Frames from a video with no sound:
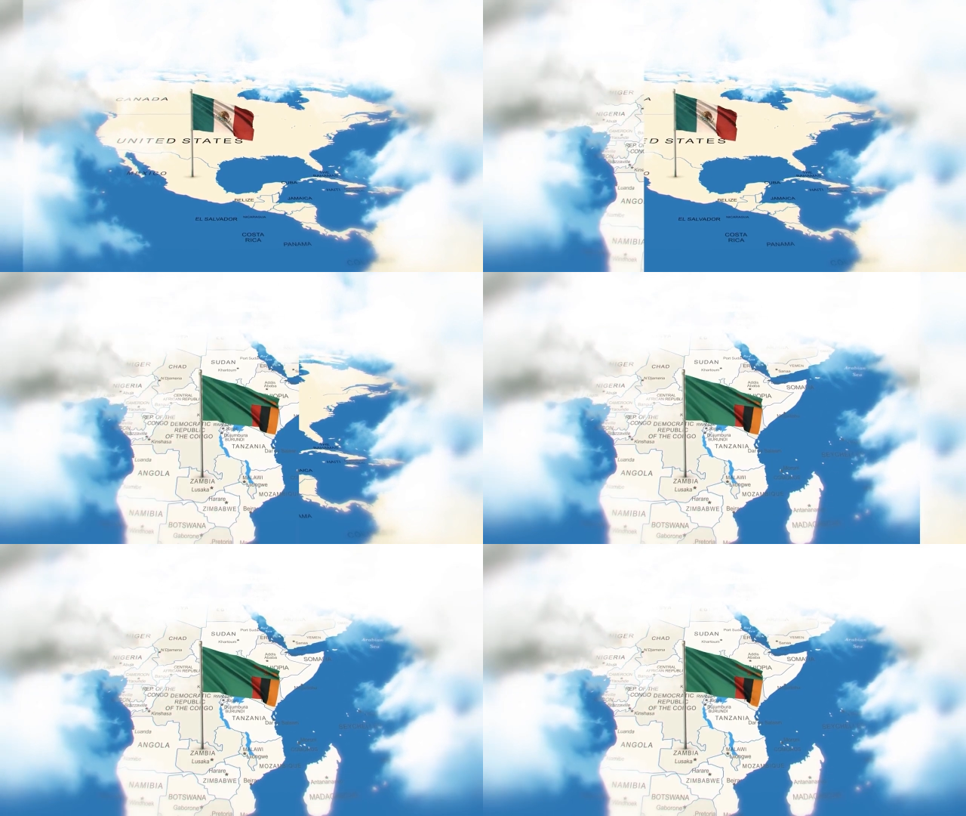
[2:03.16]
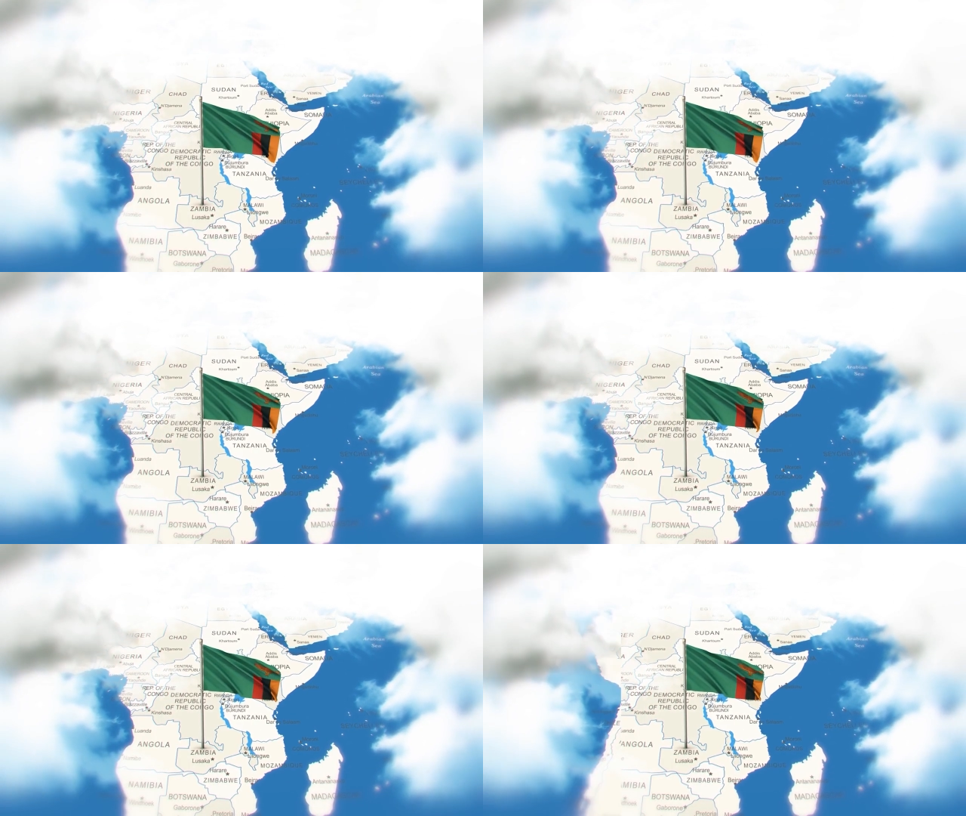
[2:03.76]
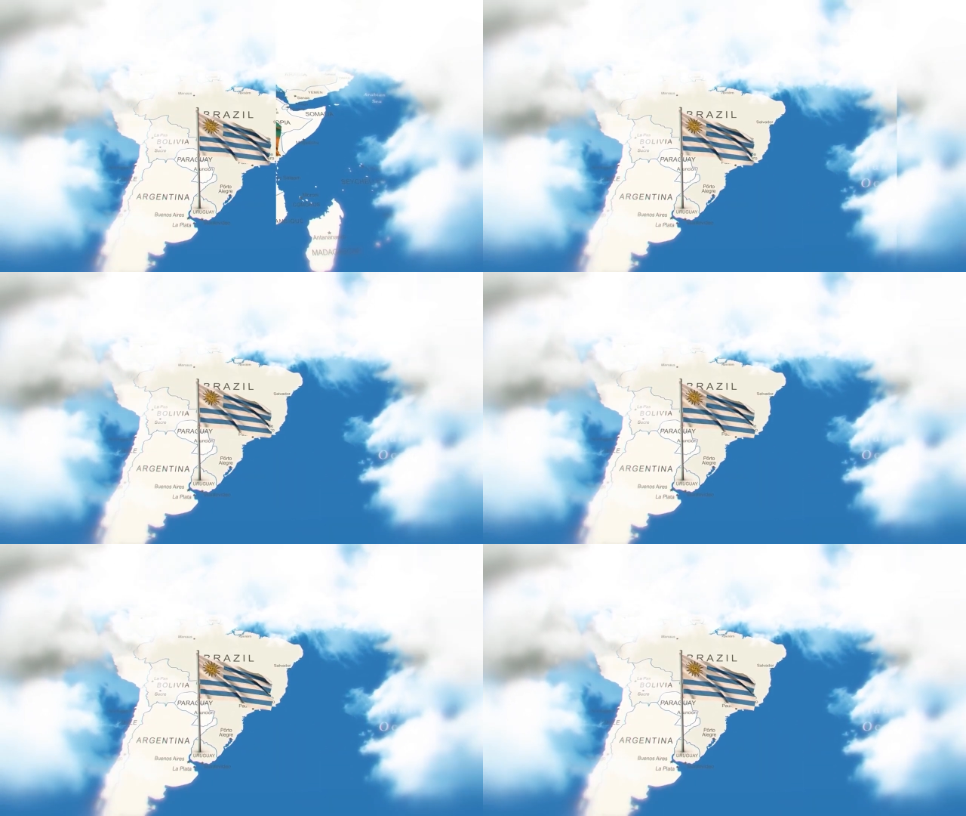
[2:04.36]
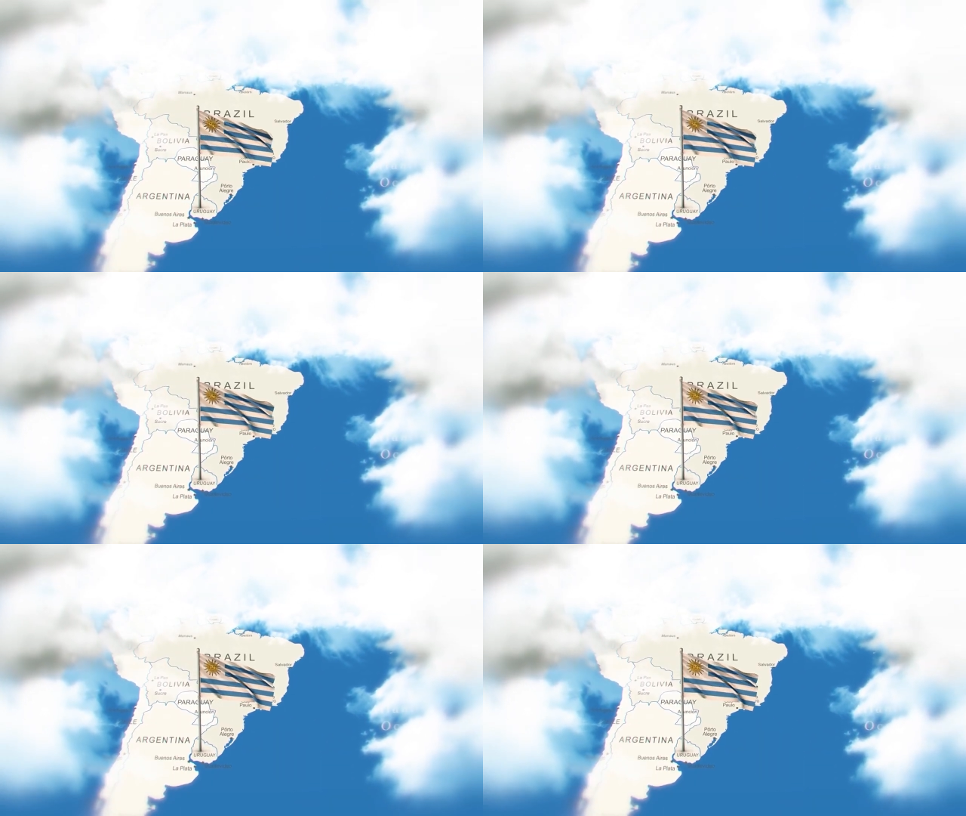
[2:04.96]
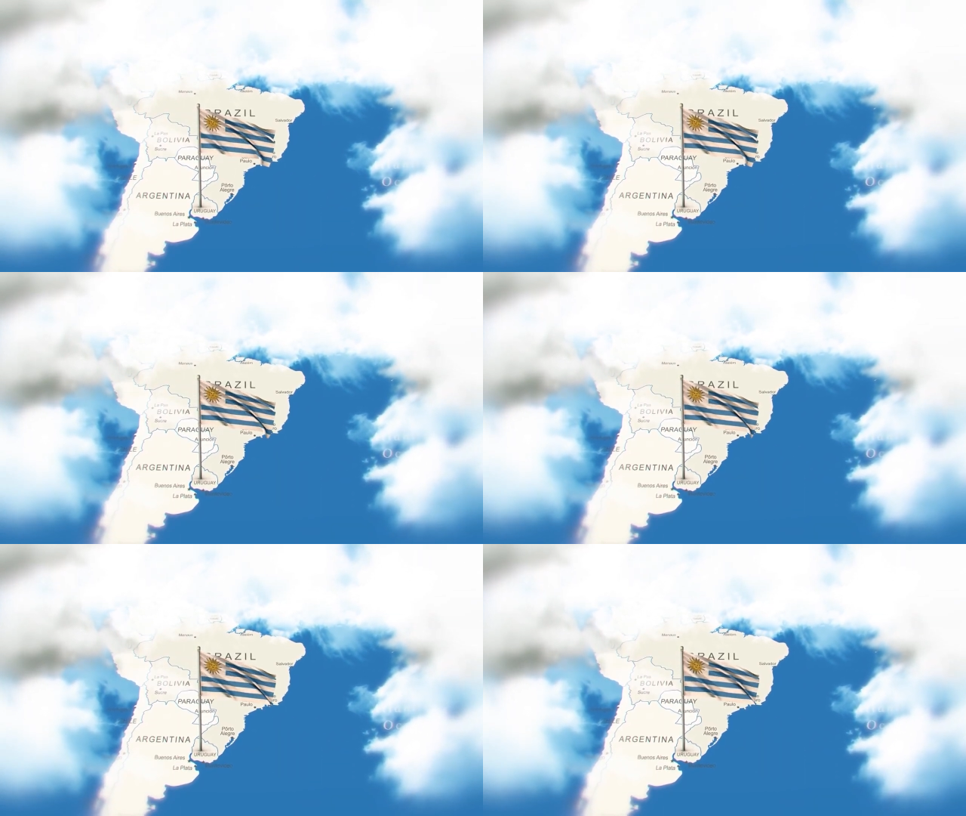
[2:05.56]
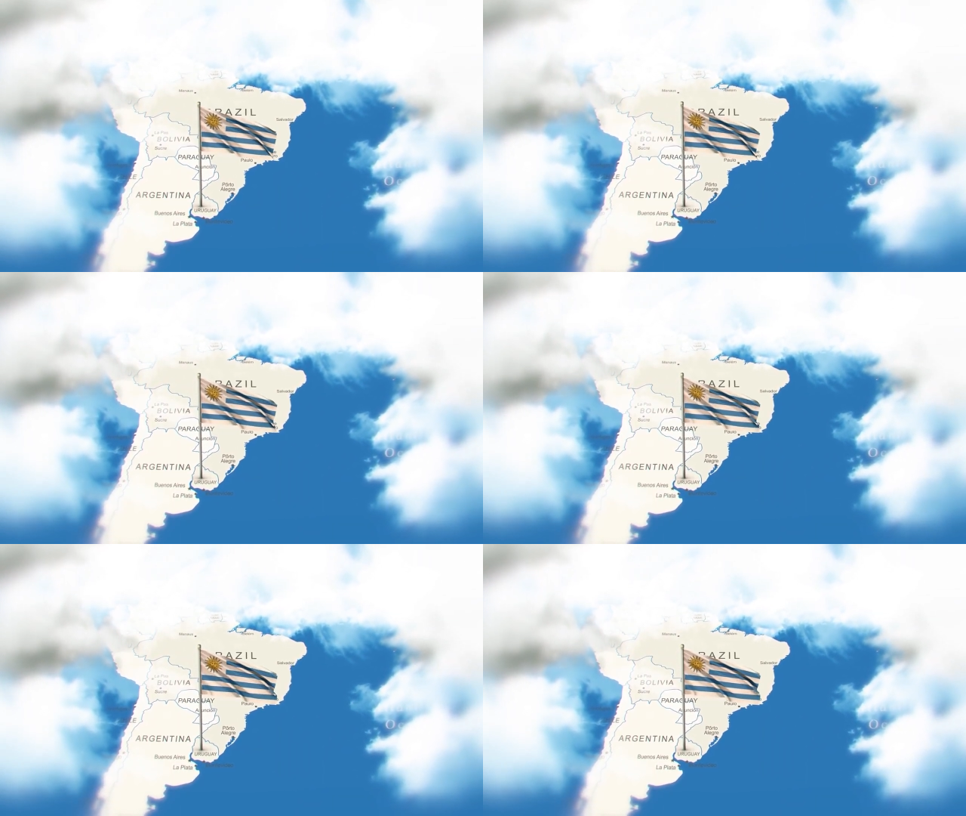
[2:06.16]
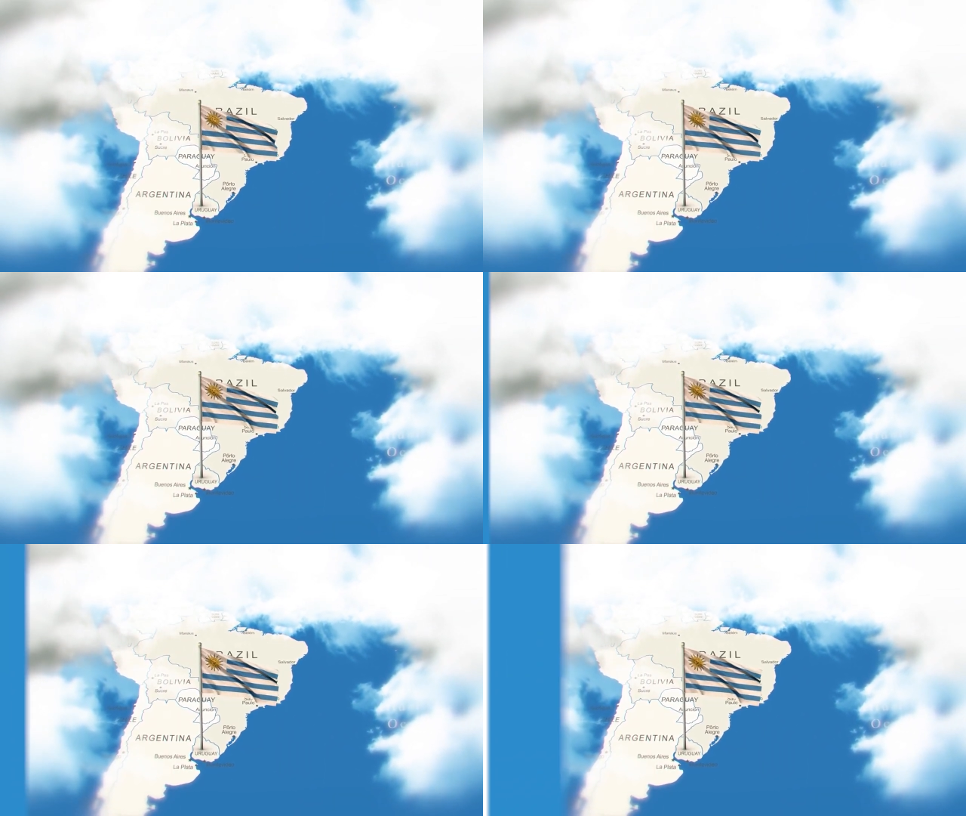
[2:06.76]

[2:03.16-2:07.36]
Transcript: (no speaker visible)